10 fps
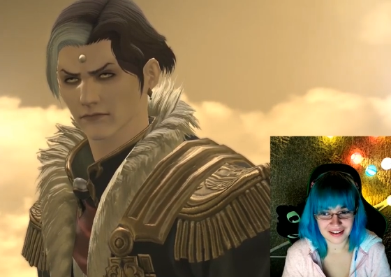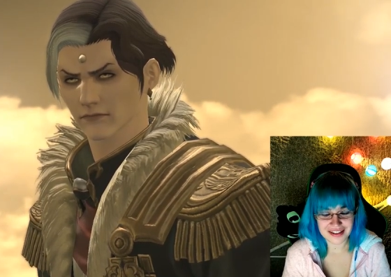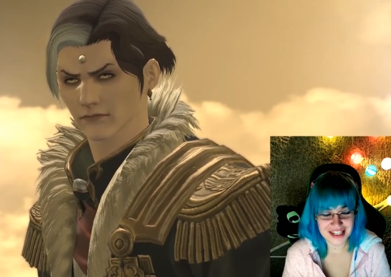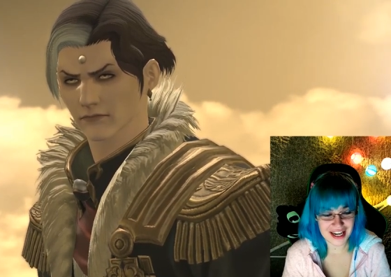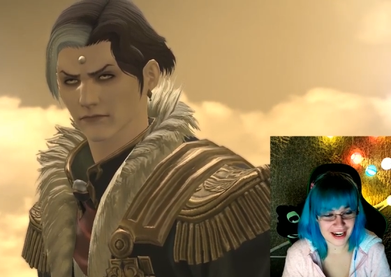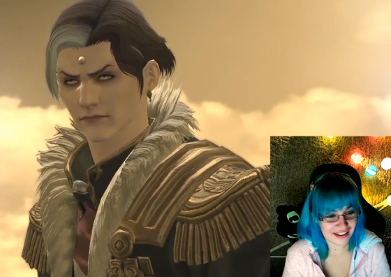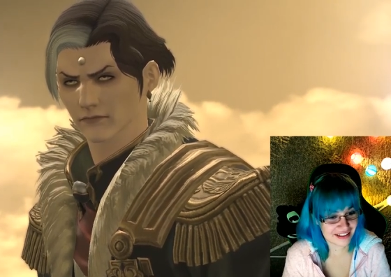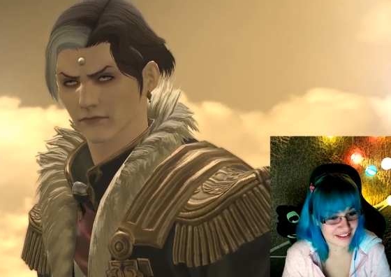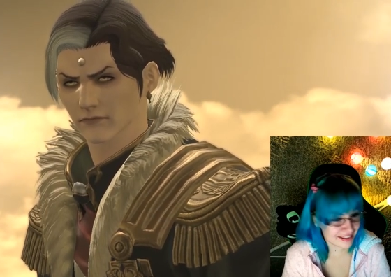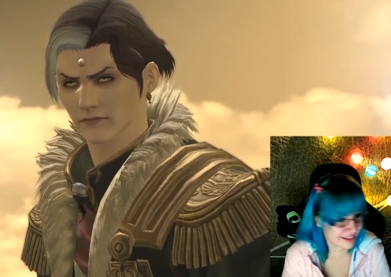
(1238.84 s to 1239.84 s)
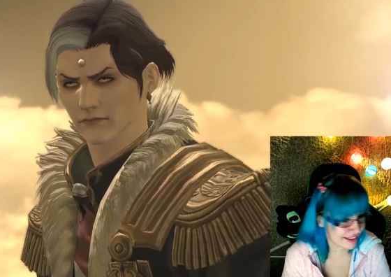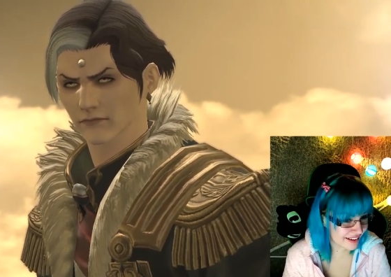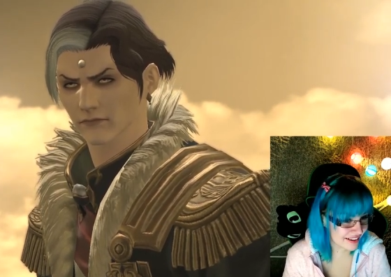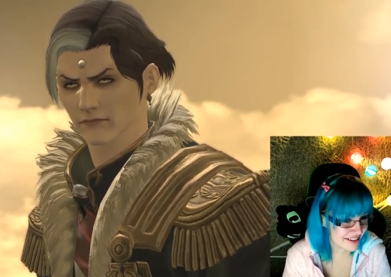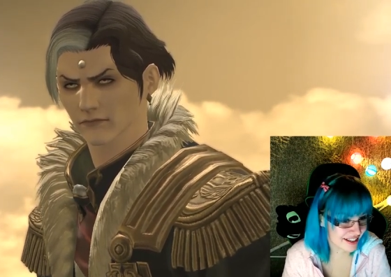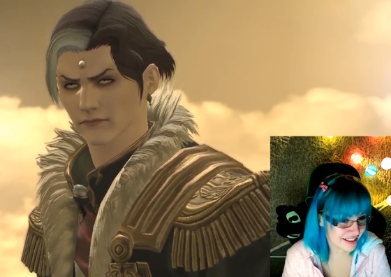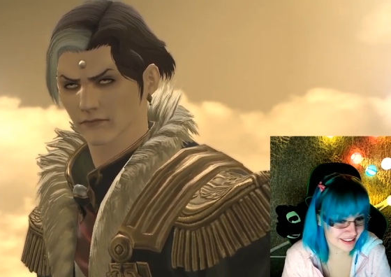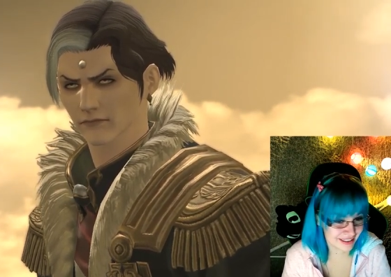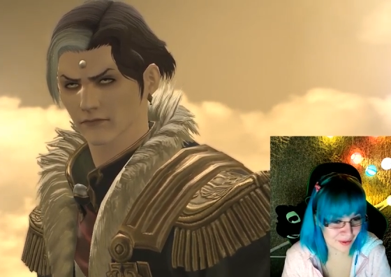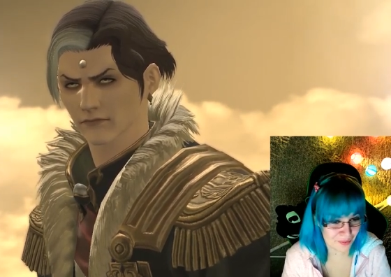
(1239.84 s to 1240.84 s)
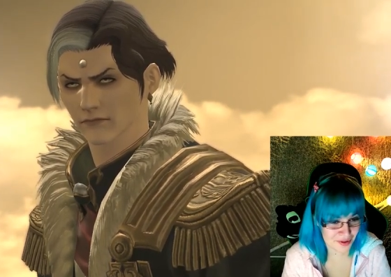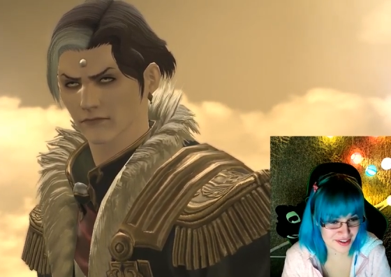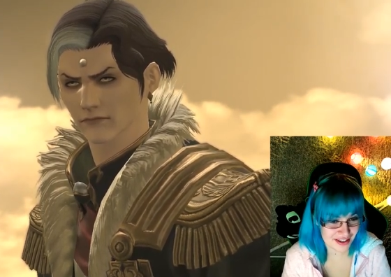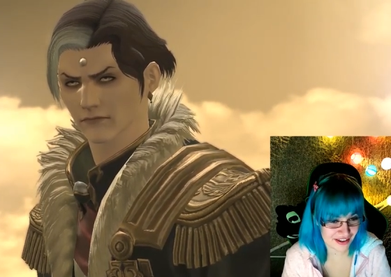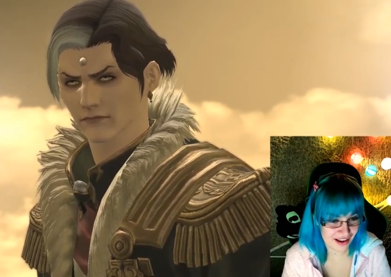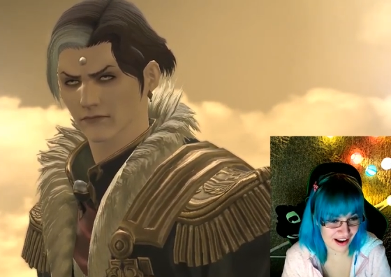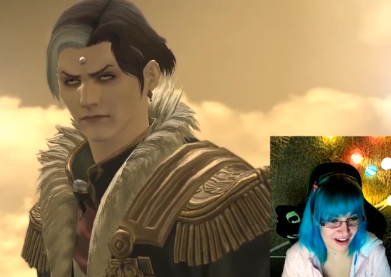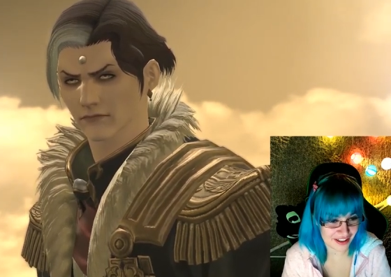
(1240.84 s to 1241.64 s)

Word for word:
Speaker 1: Technically it wasn't a lie.